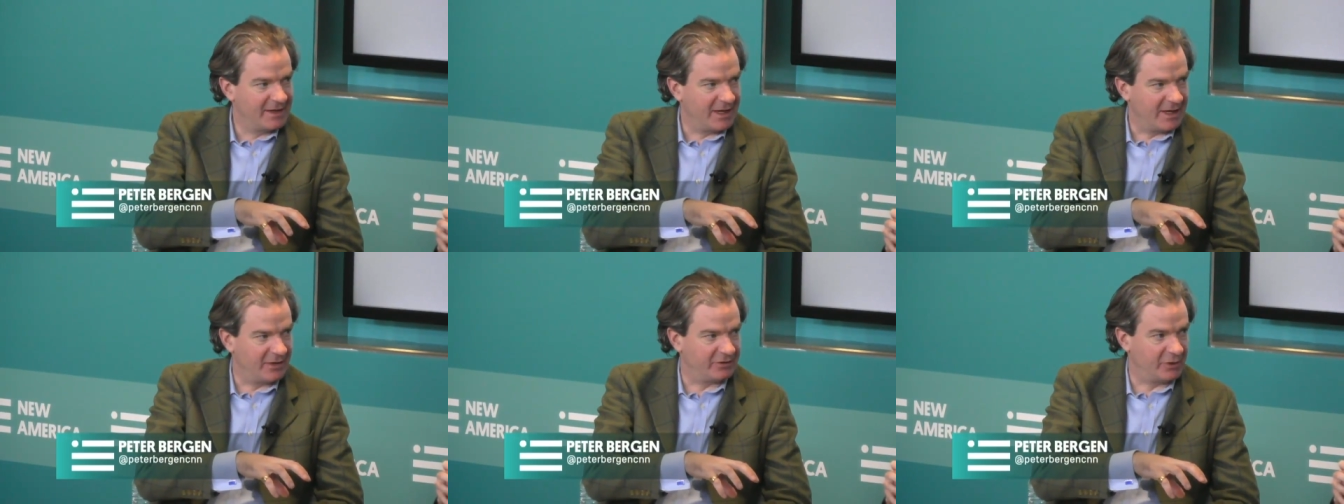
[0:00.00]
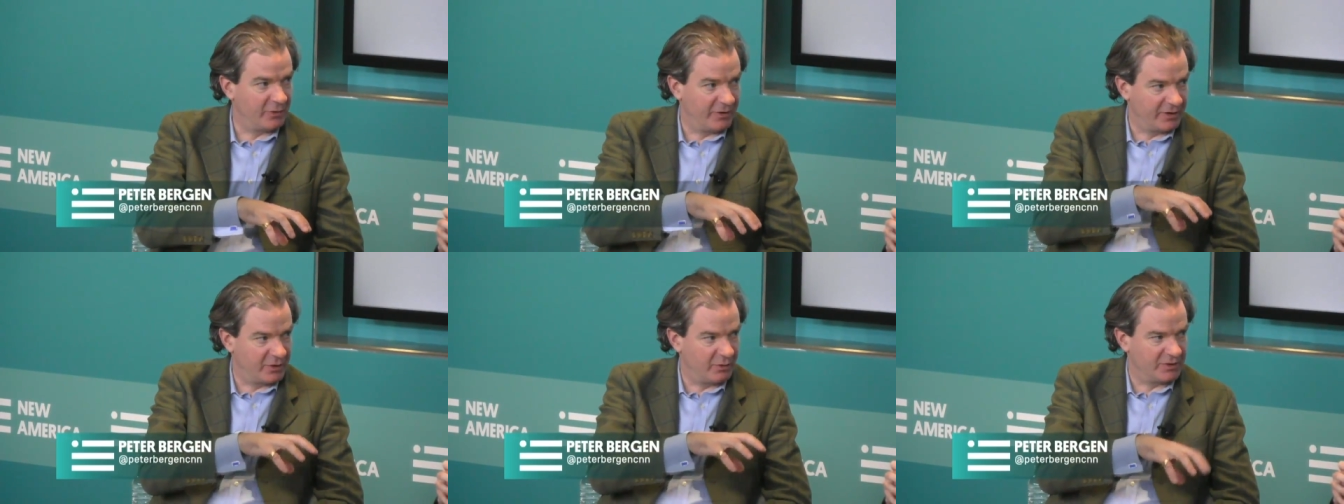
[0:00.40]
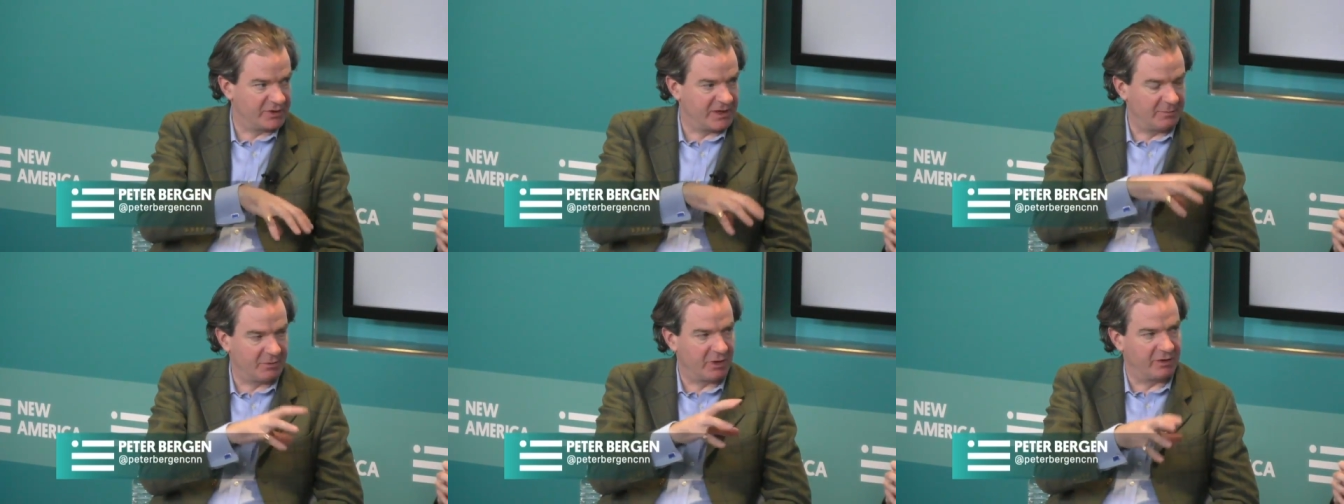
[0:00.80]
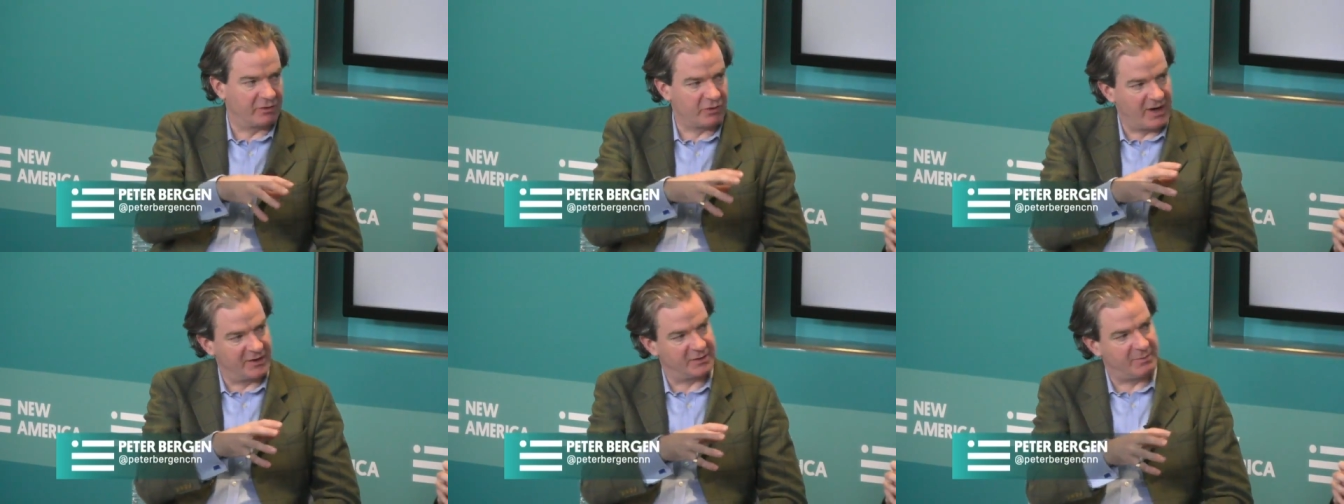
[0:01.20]
Uh, so that there is some kind of
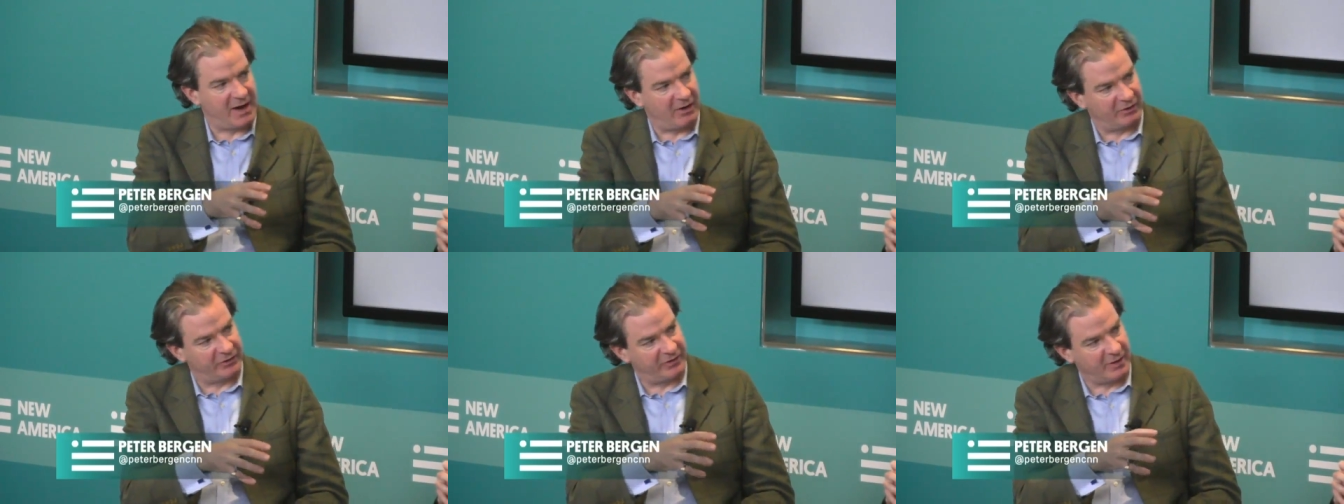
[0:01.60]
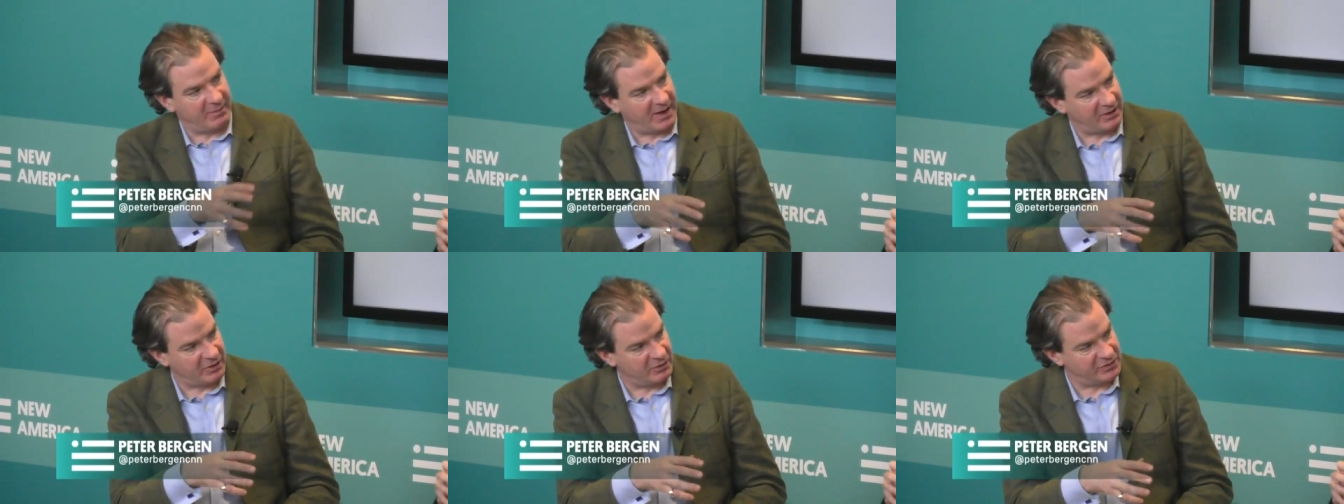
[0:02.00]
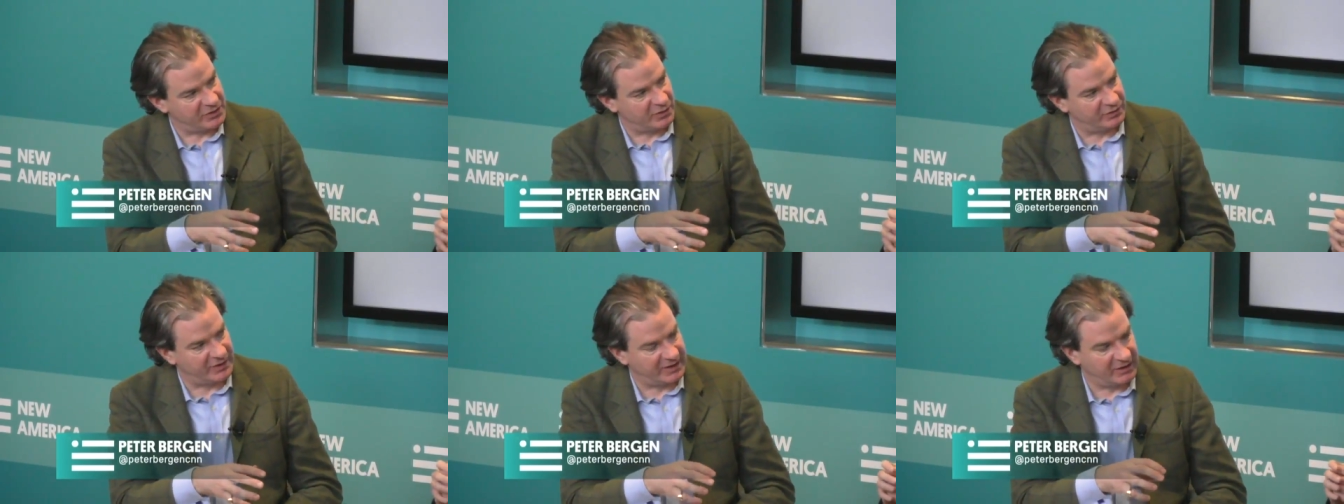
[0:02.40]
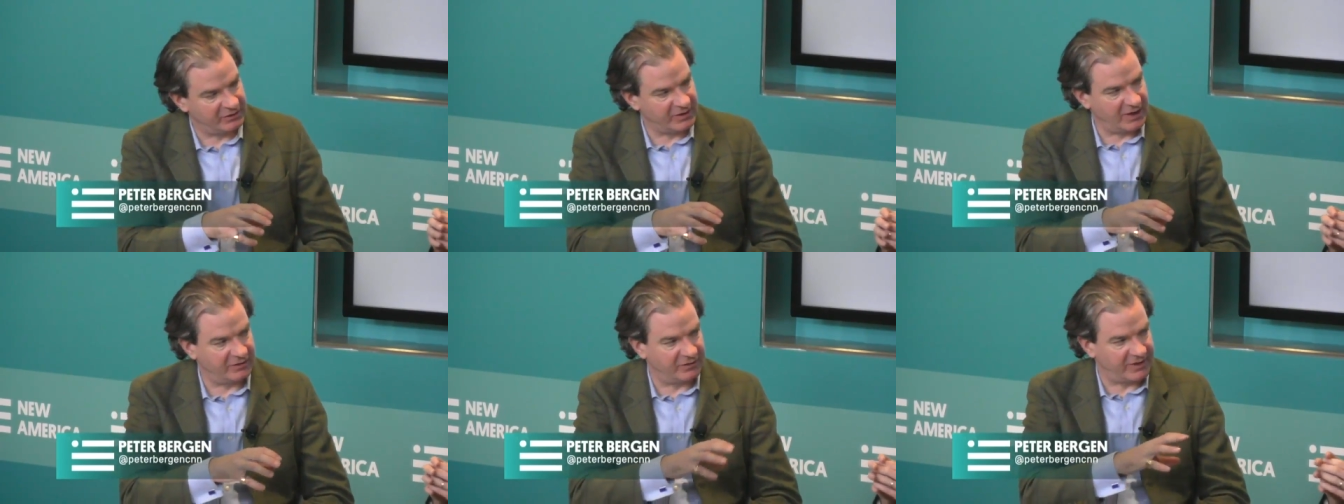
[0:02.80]
transparency about who's using these
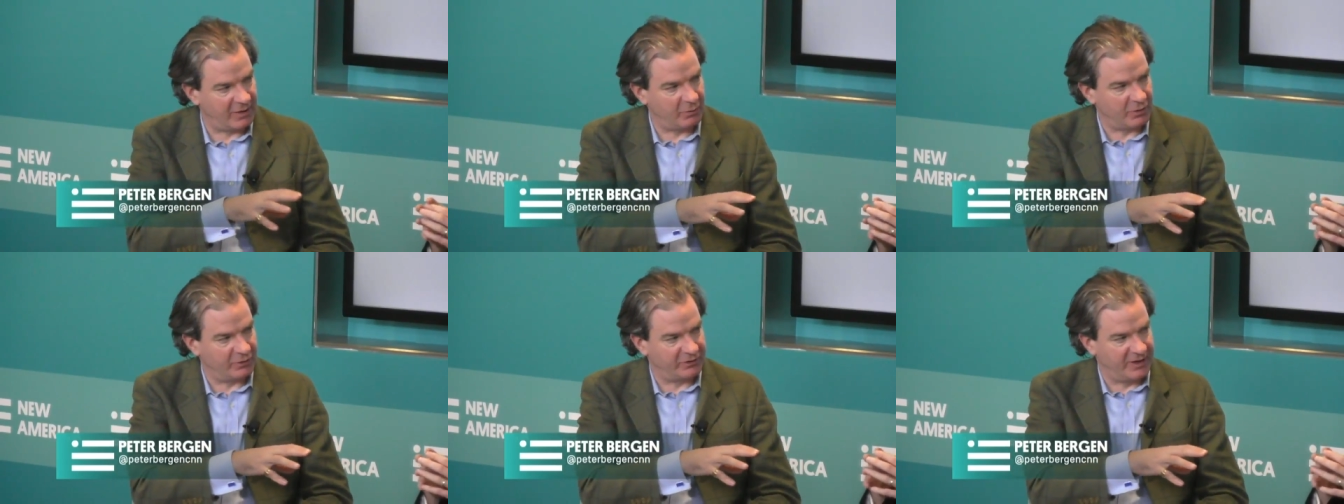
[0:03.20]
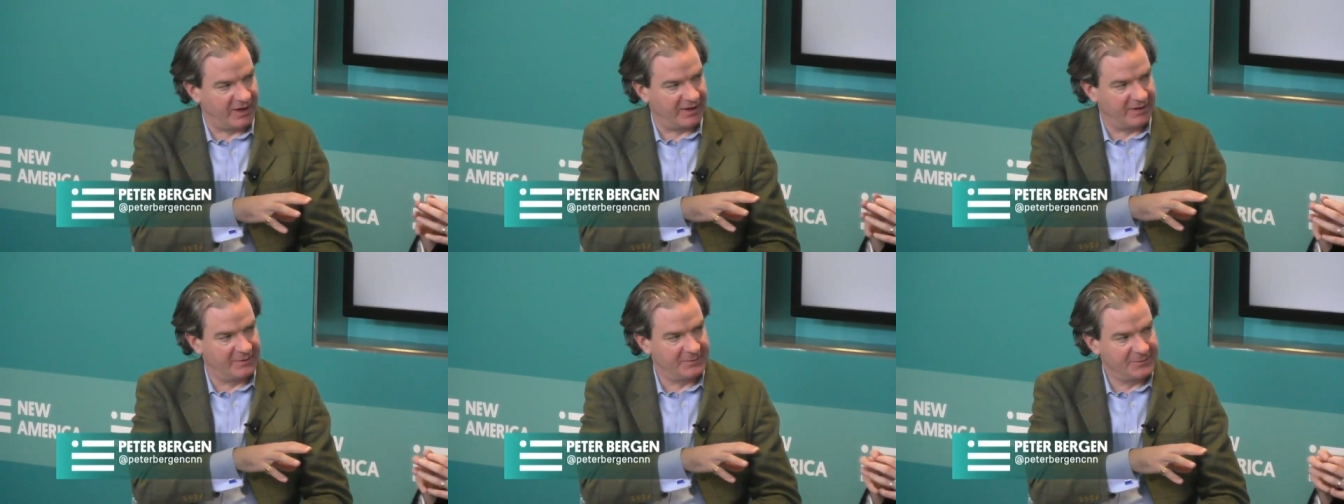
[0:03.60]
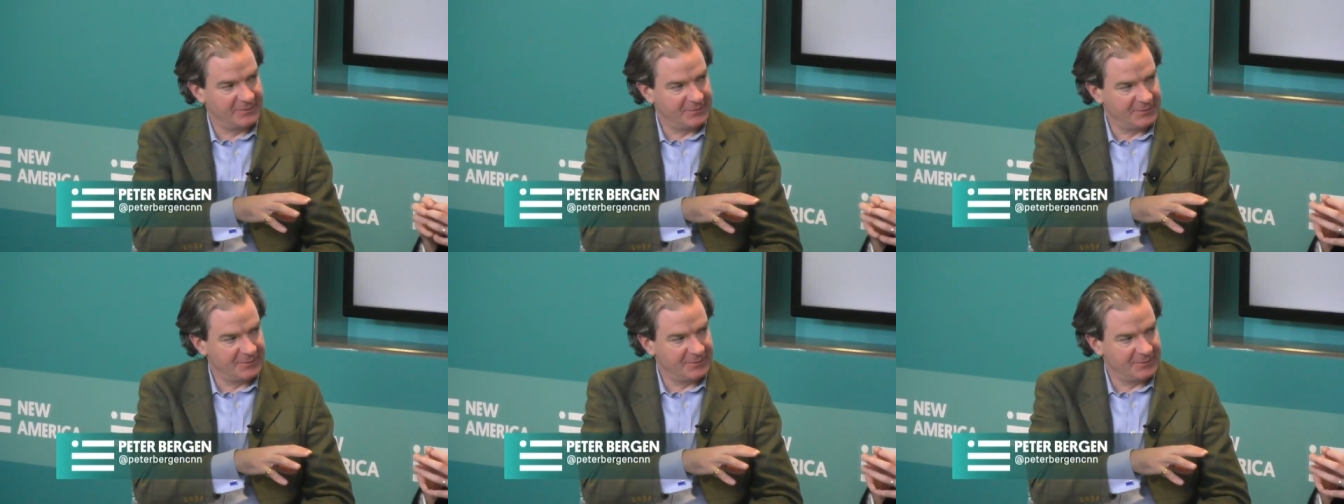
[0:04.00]
sites? Is that what you're saying? Well,